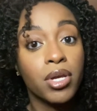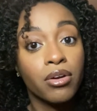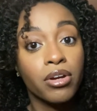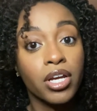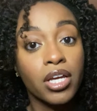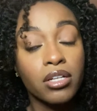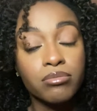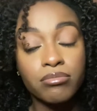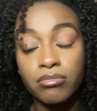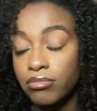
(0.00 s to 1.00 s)
period.
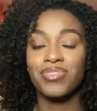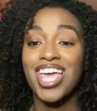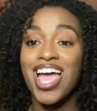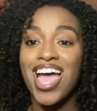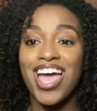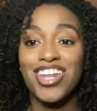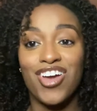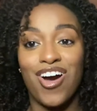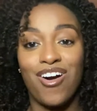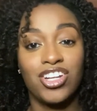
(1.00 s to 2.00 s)
And
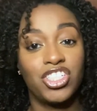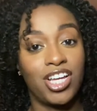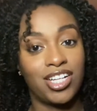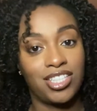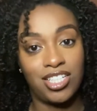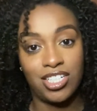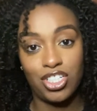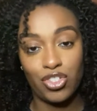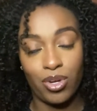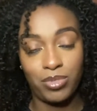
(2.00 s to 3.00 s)
y'all check the
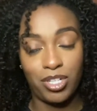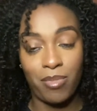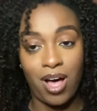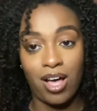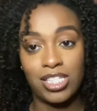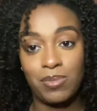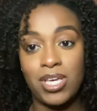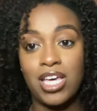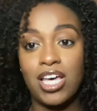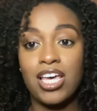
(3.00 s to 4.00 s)
description box
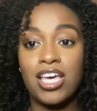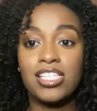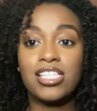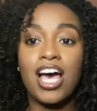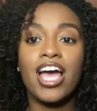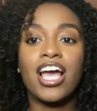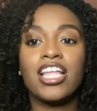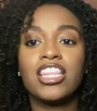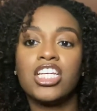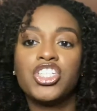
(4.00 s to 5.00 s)
because I got
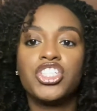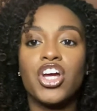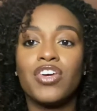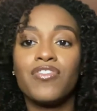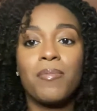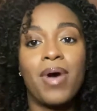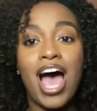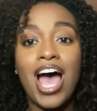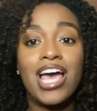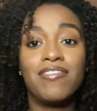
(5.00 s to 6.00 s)
this shirt from
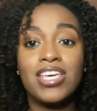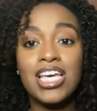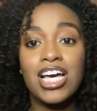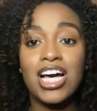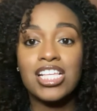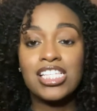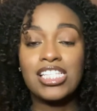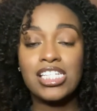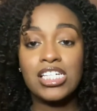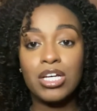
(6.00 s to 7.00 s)
Ivy
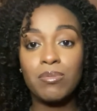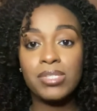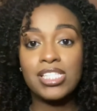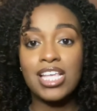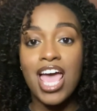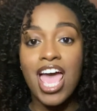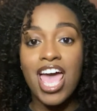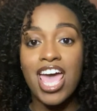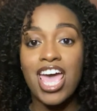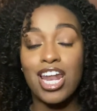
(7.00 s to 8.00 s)
Customs
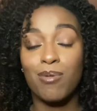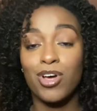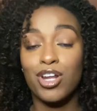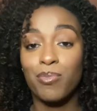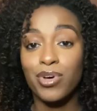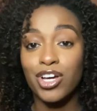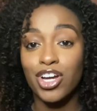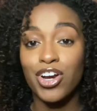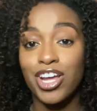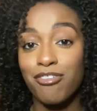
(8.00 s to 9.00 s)
and I'm gonna put
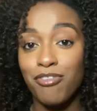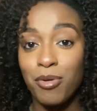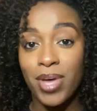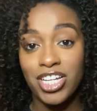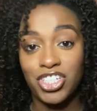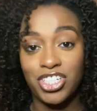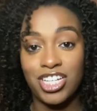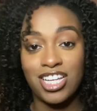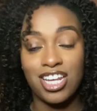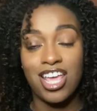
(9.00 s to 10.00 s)
her
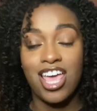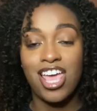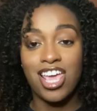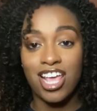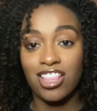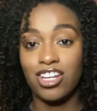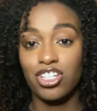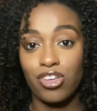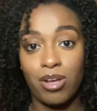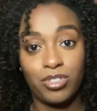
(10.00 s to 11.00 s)
information in the
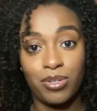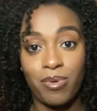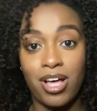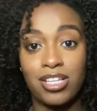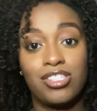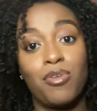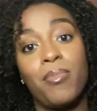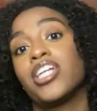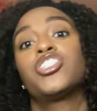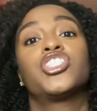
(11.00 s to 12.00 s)
description box. So
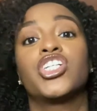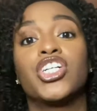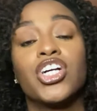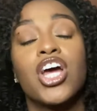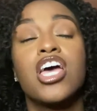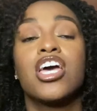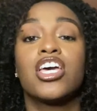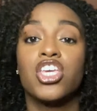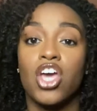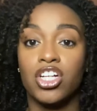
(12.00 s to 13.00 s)
make sure
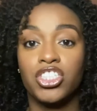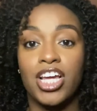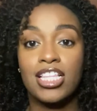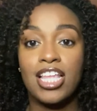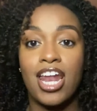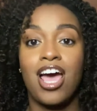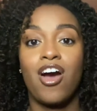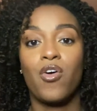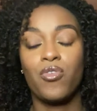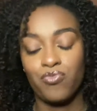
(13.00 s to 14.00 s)
y'all check that out.